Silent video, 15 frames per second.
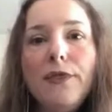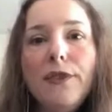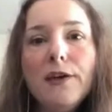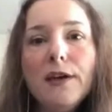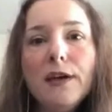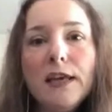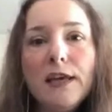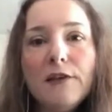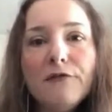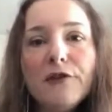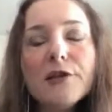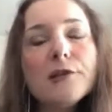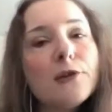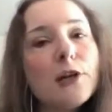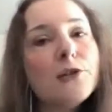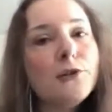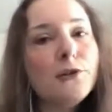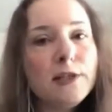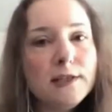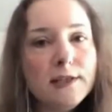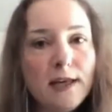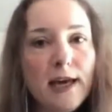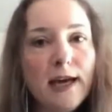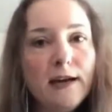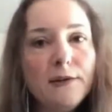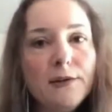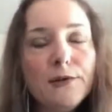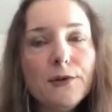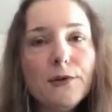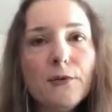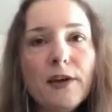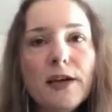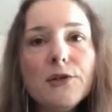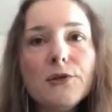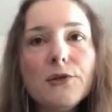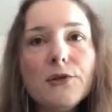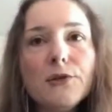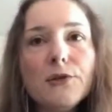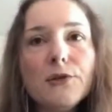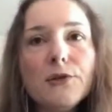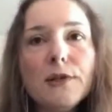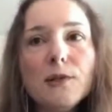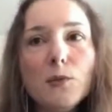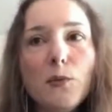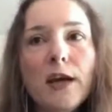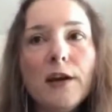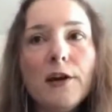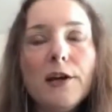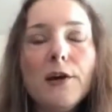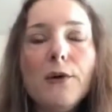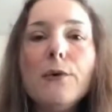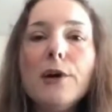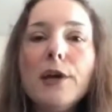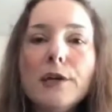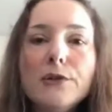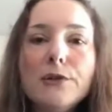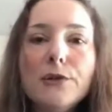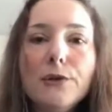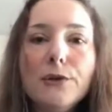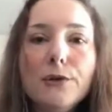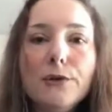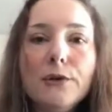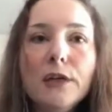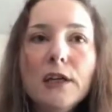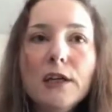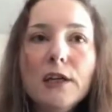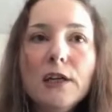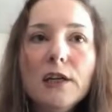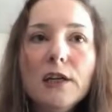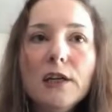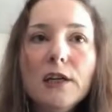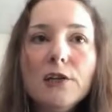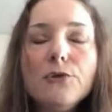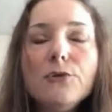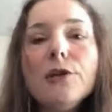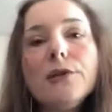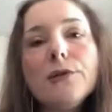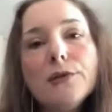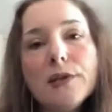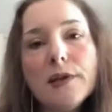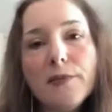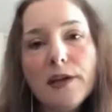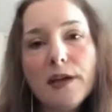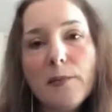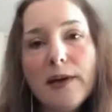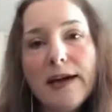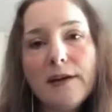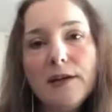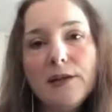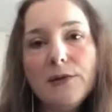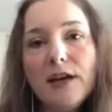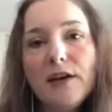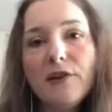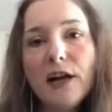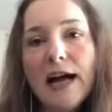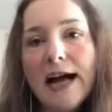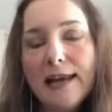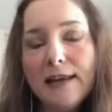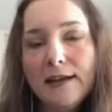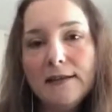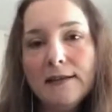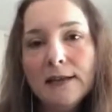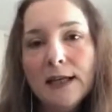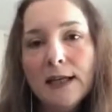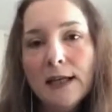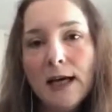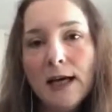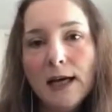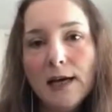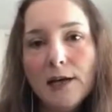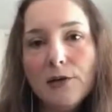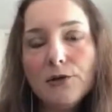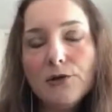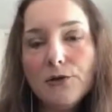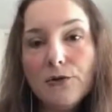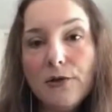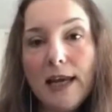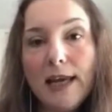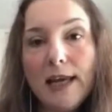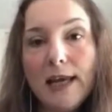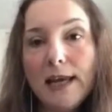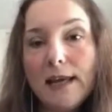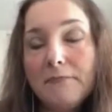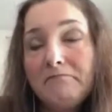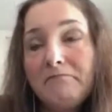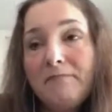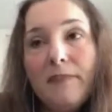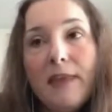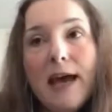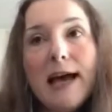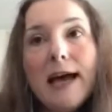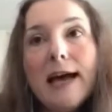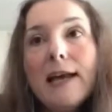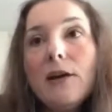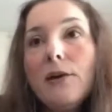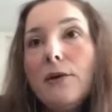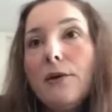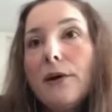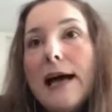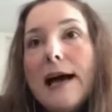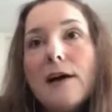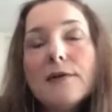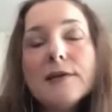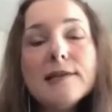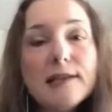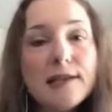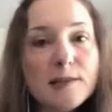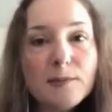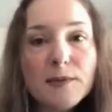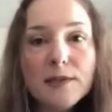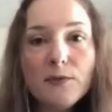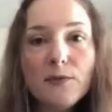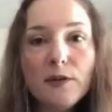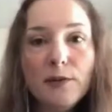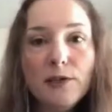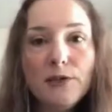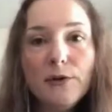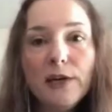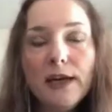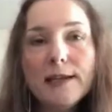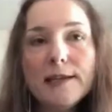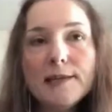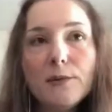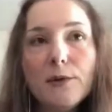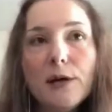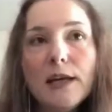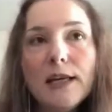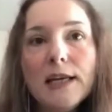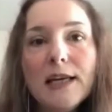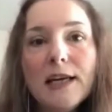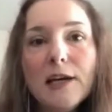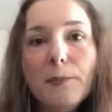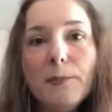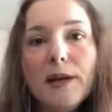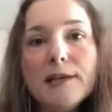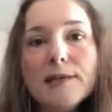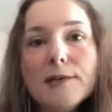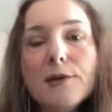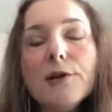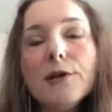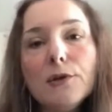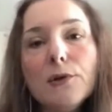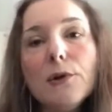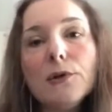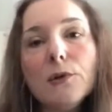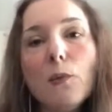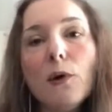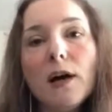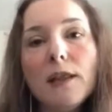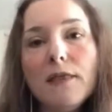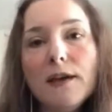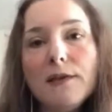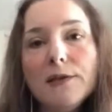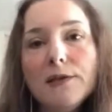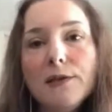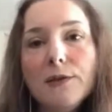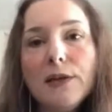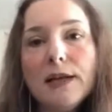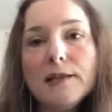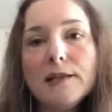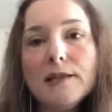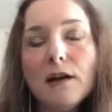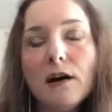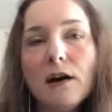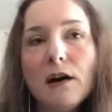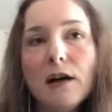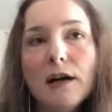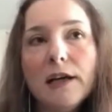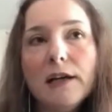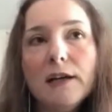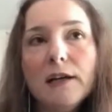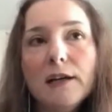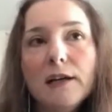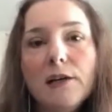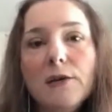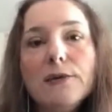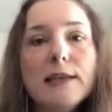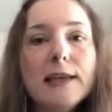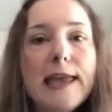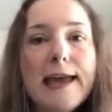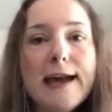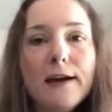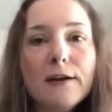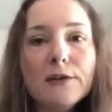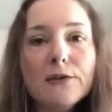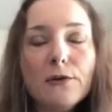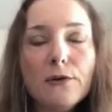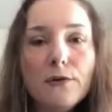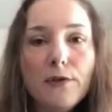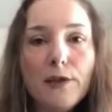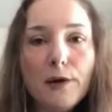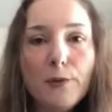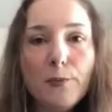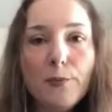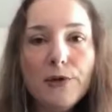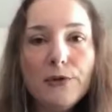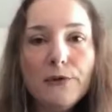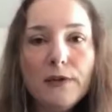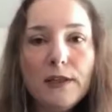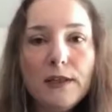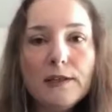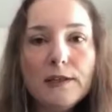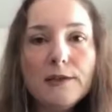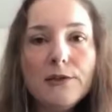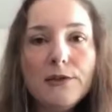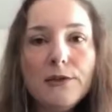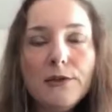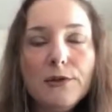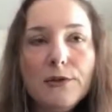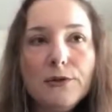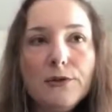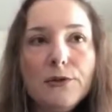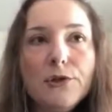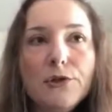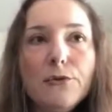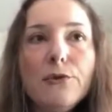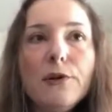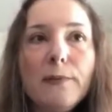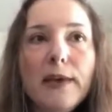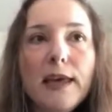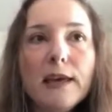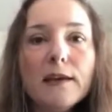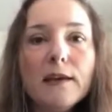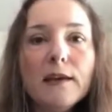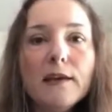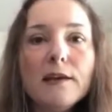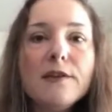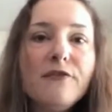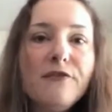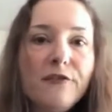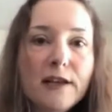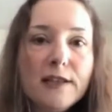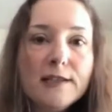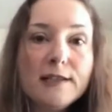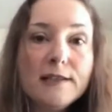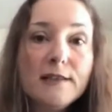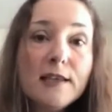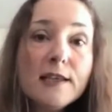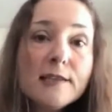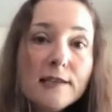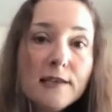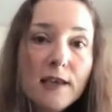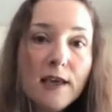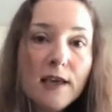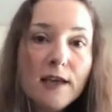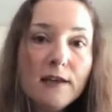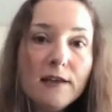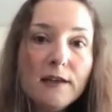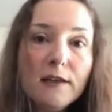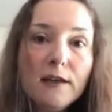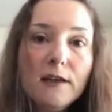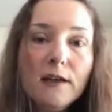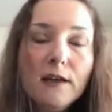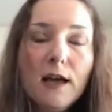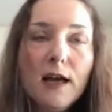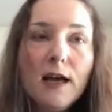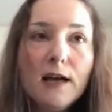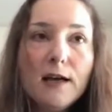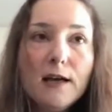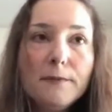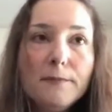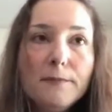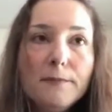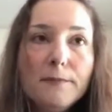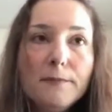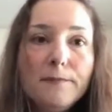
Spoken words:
the infrastructure is there. So the question is, when are they going to truly do something about it, to have a guided training? And I don't know how assessments will be doing and so on. But I certainly don't want that the students are losing out on their opportunities to truly make a difference this year, um,